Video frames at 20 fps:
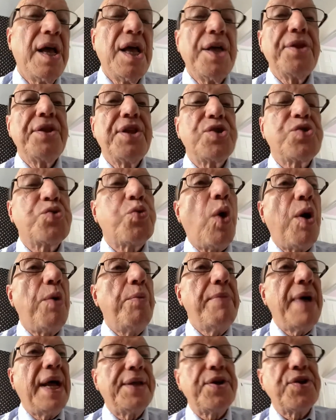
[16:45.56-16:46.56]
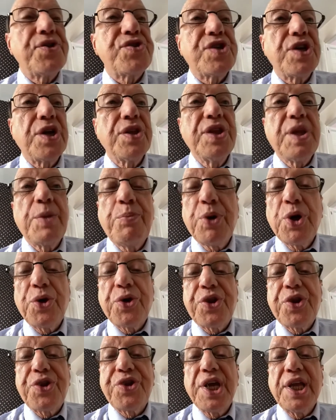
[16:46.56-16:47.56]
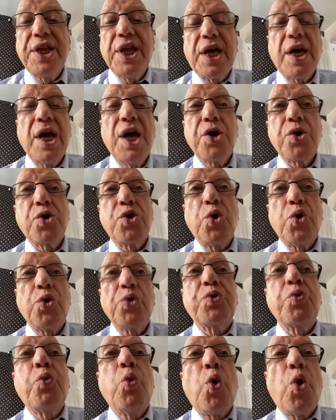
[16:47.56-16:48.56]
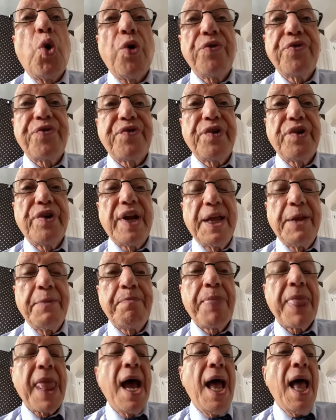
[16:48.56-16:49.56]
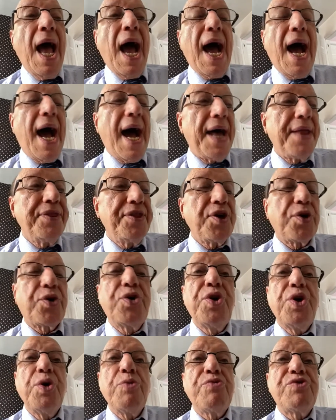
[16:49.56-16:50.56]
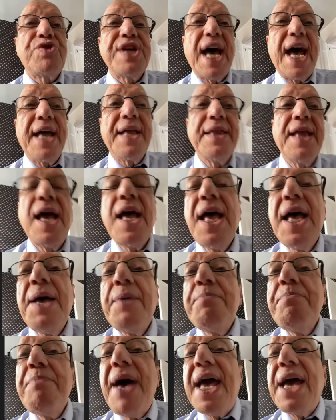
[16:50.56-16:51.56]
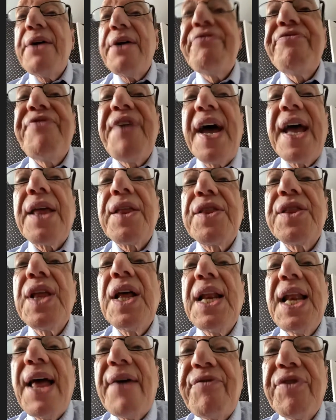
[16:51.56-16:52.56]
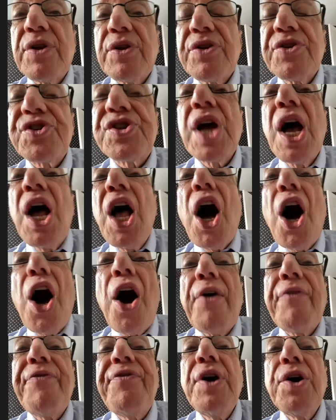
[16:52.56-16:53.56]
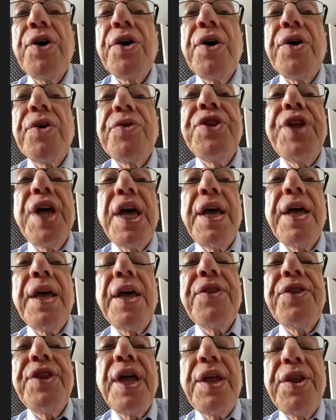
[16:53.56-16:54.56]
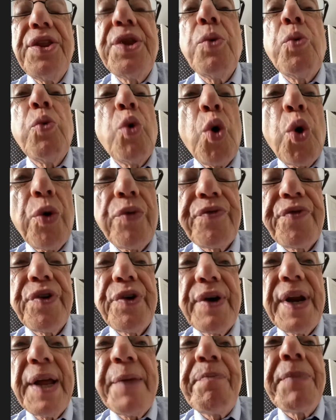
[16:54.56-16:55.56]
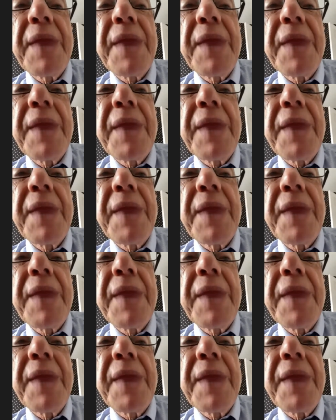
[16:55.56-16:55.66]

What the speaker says: there's one medicine, the blood thinner, called warfarin, and the Q10 may affect the levels of the warfarin.